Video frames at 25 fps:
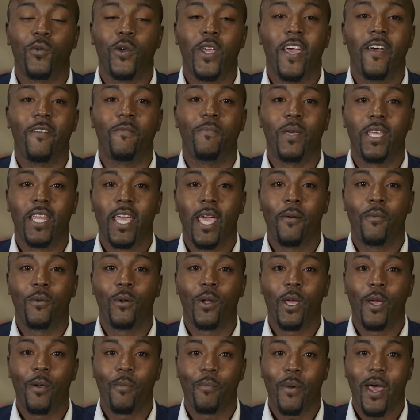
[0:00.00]
we have been
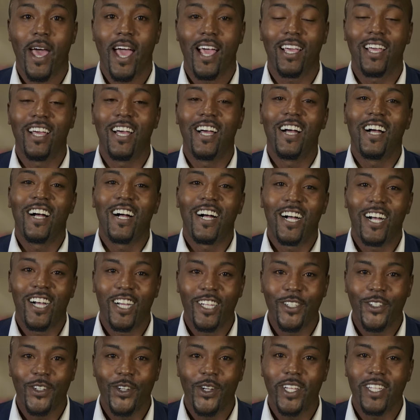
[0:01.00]
able to impact
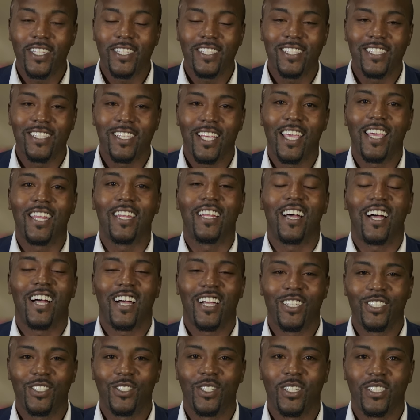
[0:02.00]
hundreds and
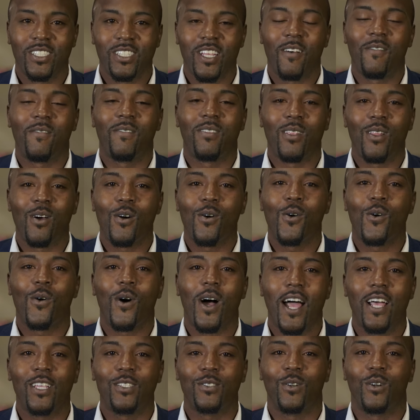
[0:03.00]
hundreds of local
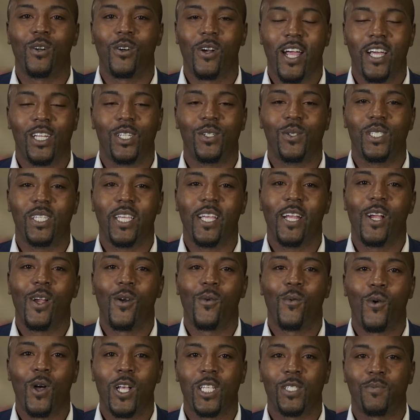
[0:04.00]
high school graduates here
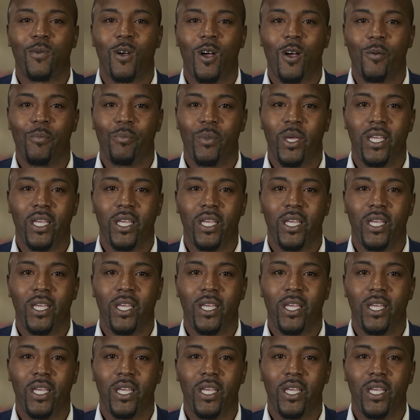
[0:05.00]
in West Palm